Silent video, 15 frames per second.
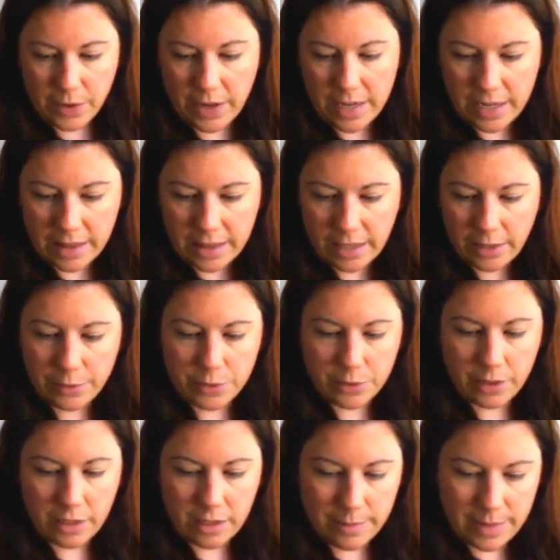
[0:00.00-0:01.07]
I didn't think was
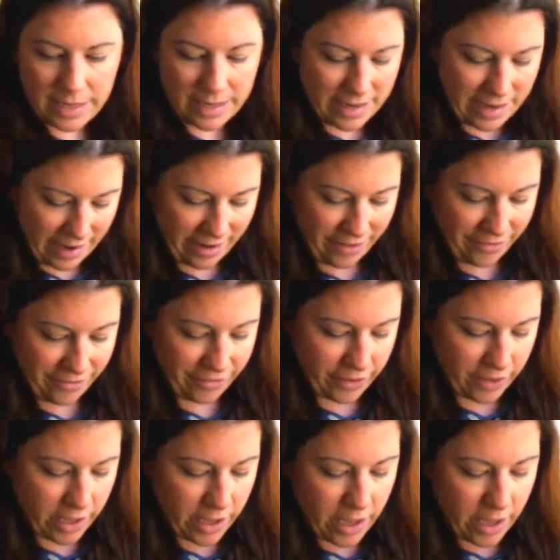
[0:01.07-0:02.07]
really going to be enough,